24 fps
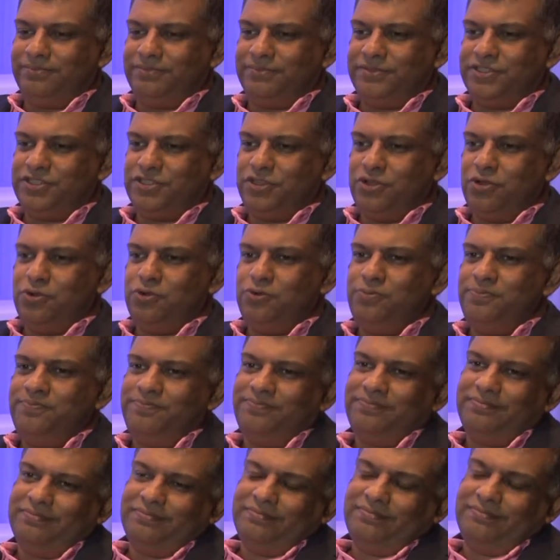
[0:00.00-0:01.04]
So,
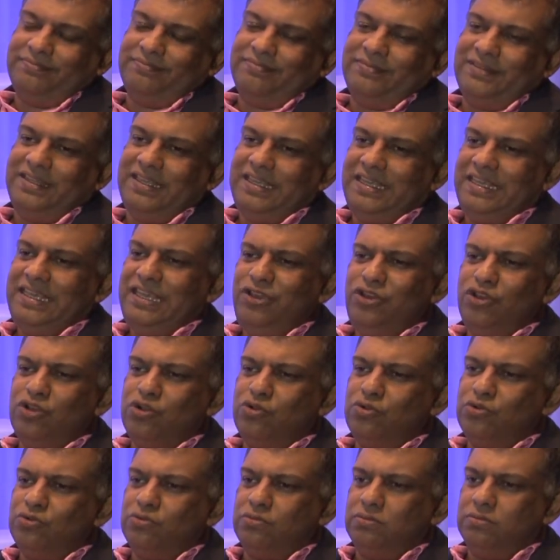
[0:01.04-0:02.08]
you
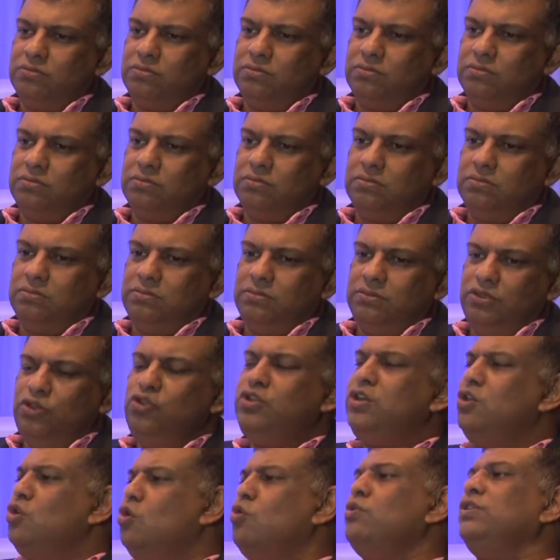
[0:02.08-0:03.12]
know, you
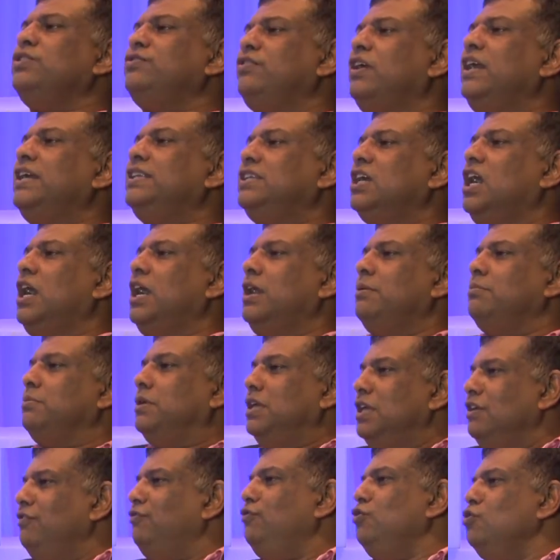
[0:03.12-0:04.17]
can always find time
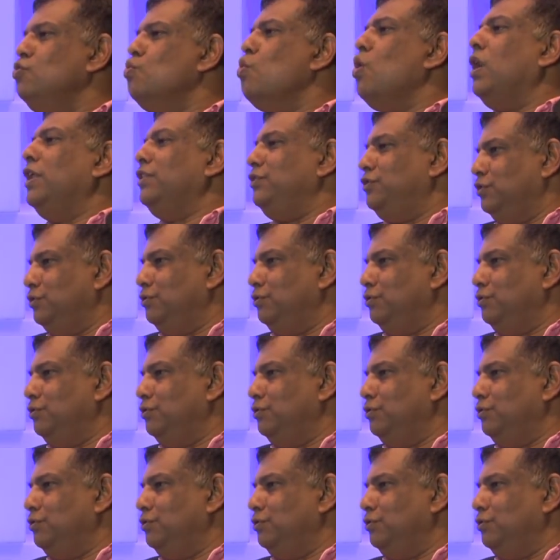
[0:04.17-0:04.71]
if you want to.